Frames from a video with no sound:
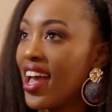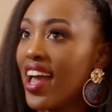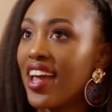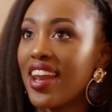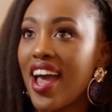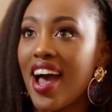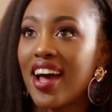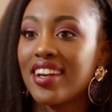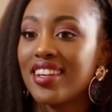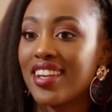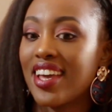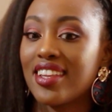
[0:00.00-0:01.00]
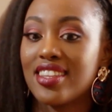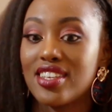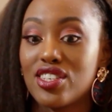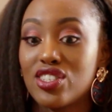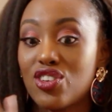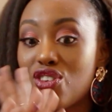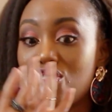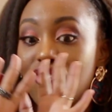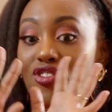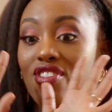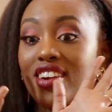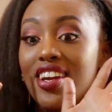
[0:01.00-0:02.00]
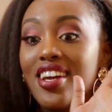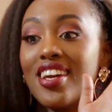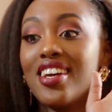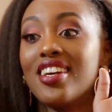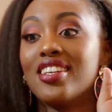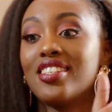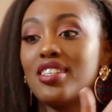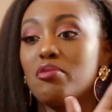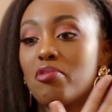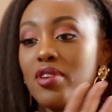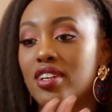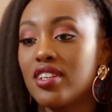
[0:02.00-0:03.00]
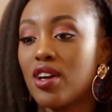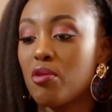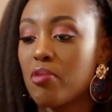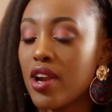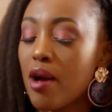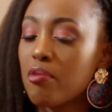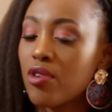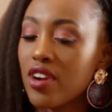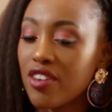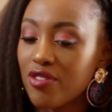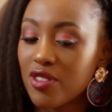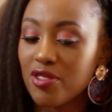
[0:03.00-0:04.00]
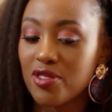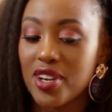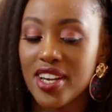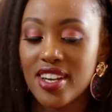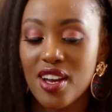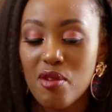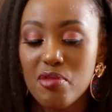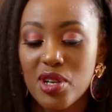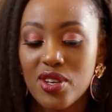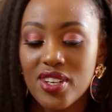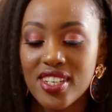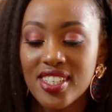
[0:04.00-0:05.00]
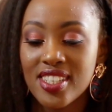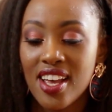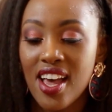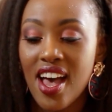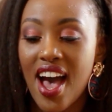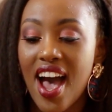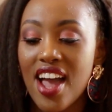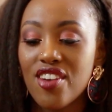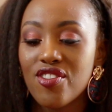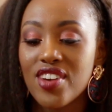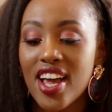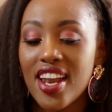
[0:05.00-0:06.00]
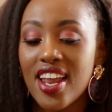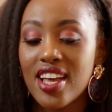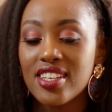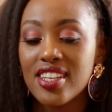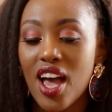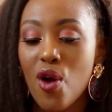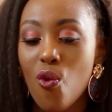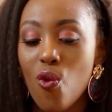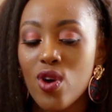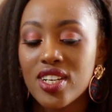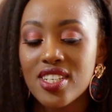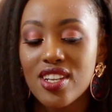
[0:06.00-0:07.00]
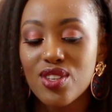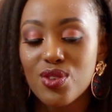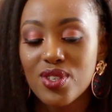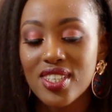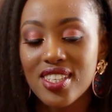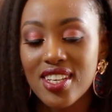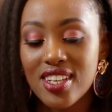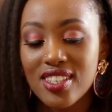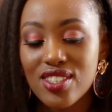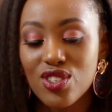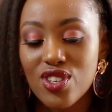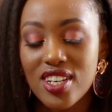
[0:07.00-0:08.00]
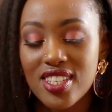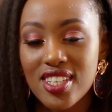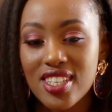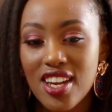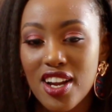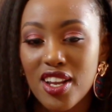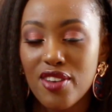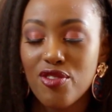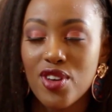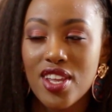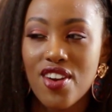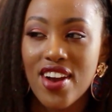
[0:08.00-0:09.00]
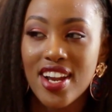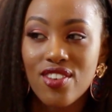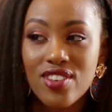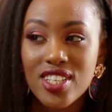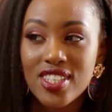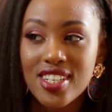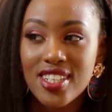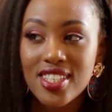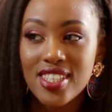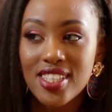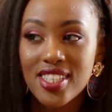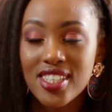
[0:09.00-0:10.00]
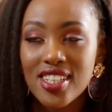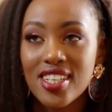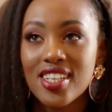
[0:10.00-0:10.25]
And I had like this crazy breakdown. But I'm grateful for it now, because I realized I wanted those things, not necessarily for the right reasons.